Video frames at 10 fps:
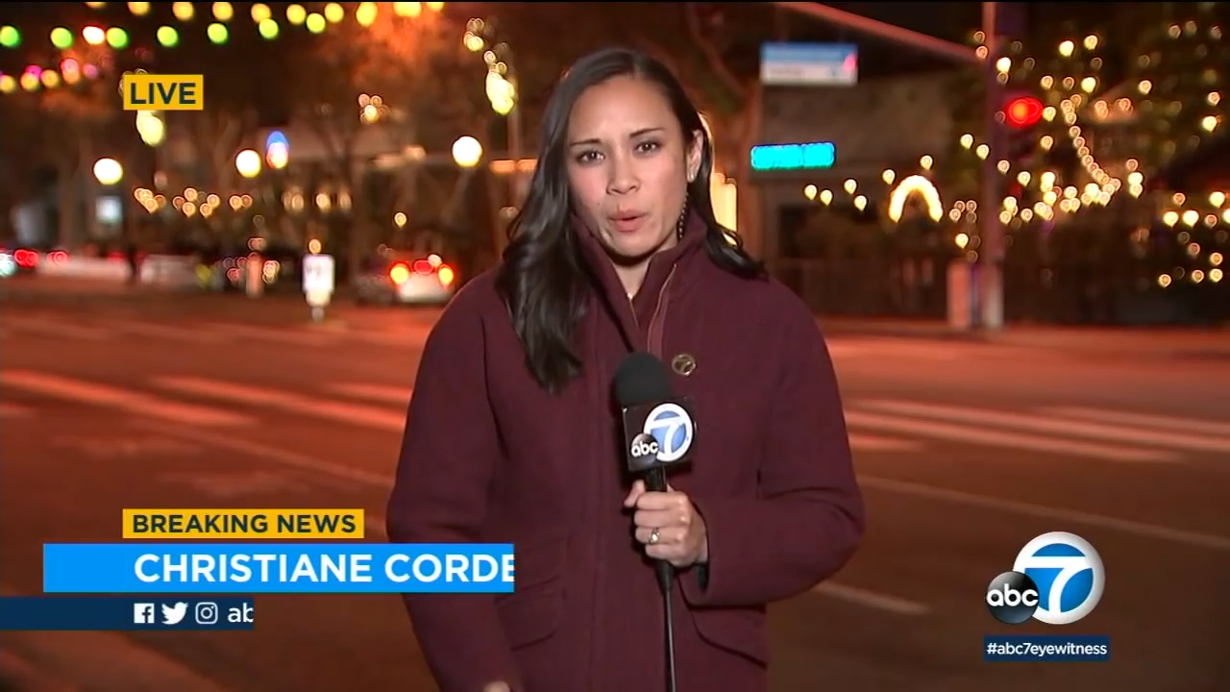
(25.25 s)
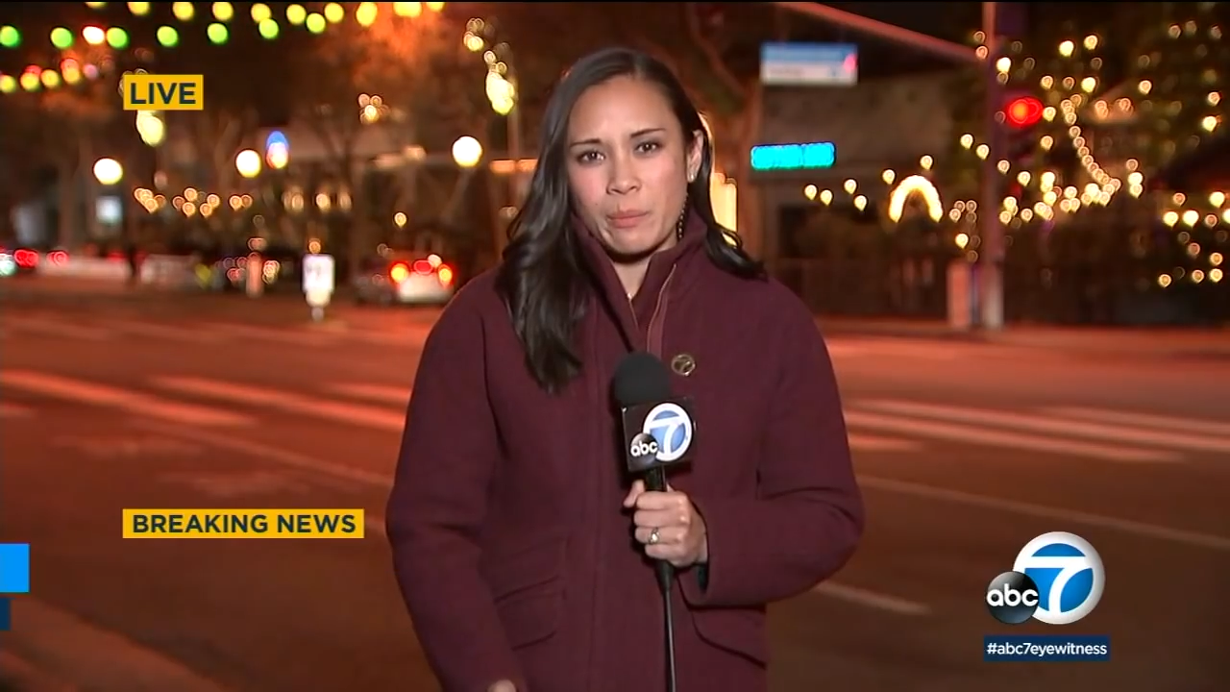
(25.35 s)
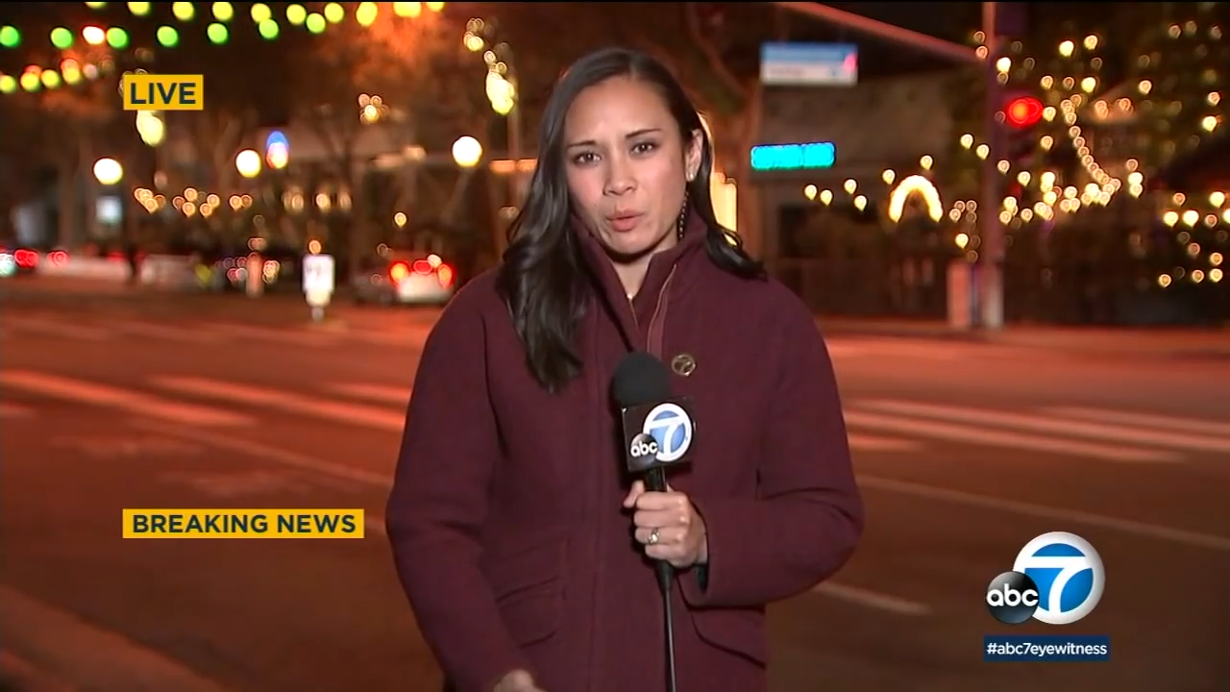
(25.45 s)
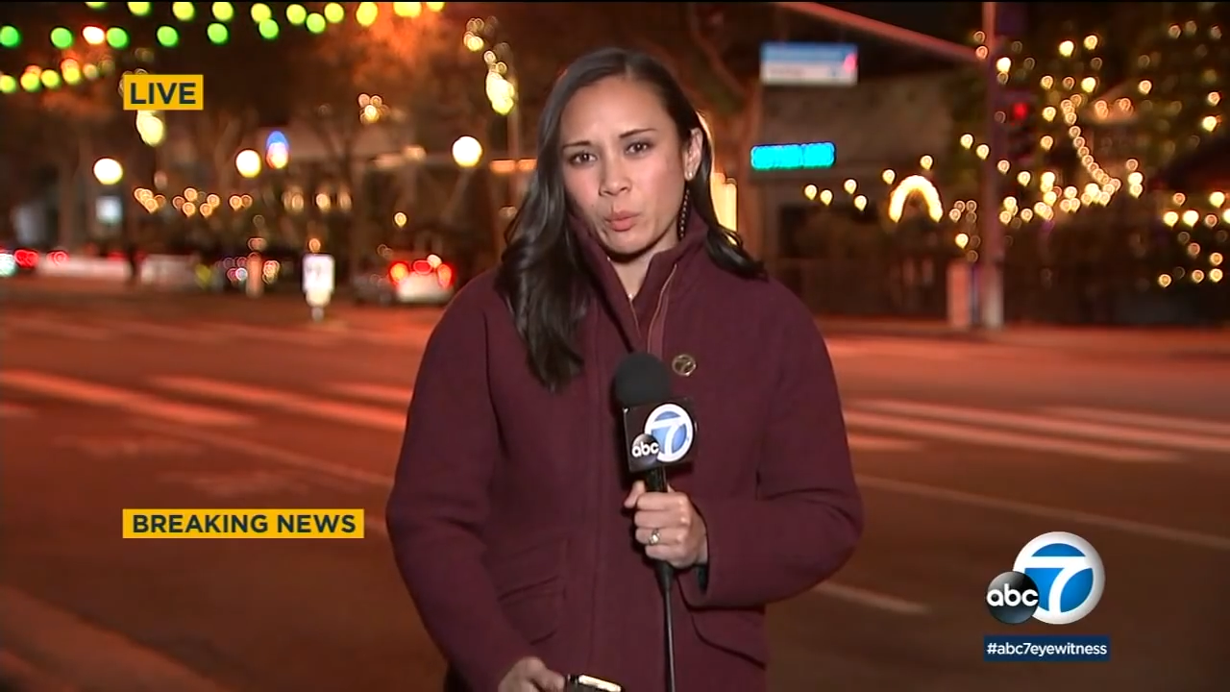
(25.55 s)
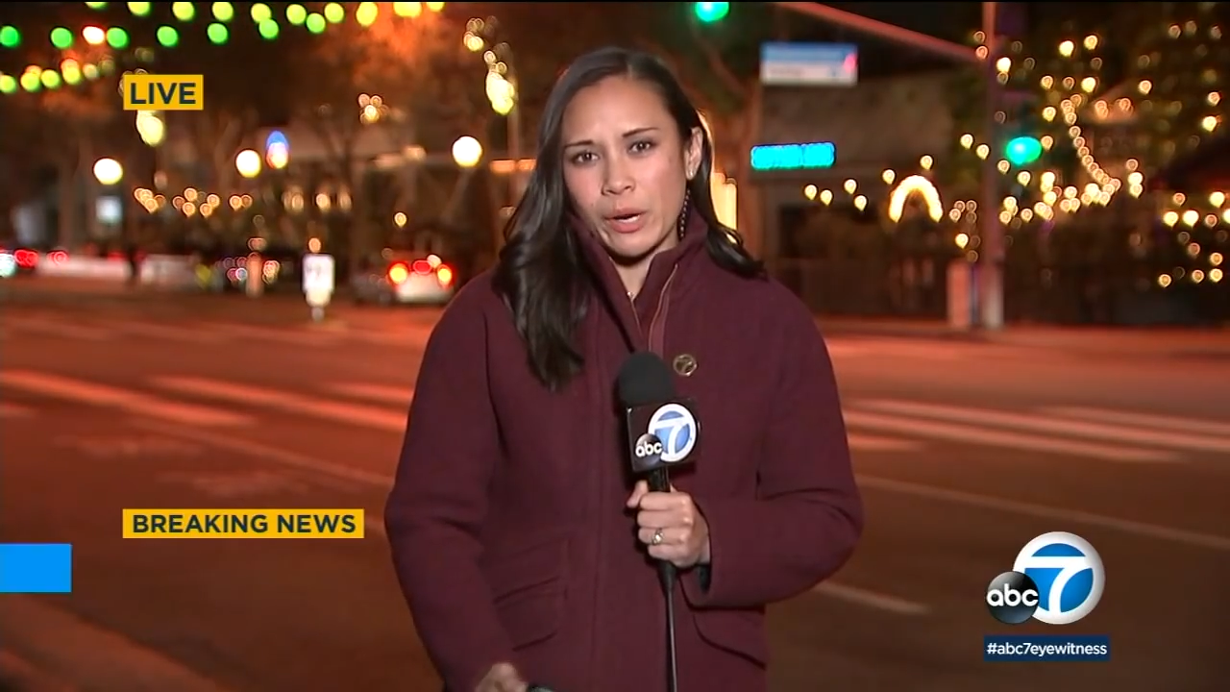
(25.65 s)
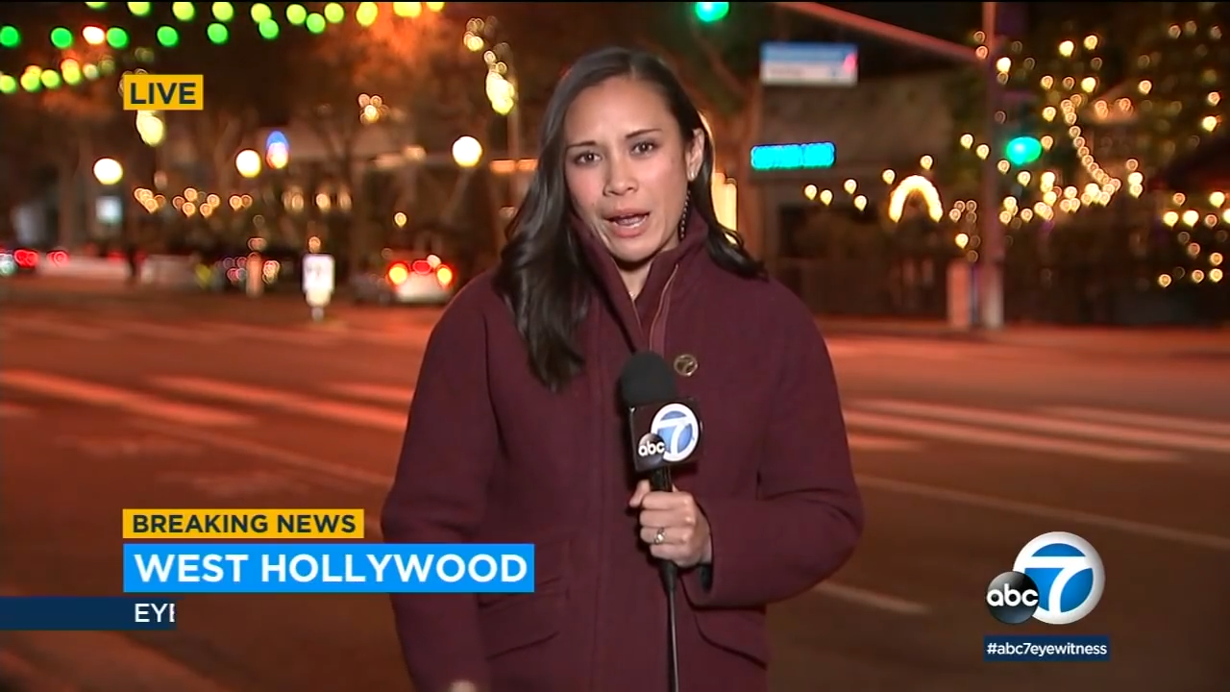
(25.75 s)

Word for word: women were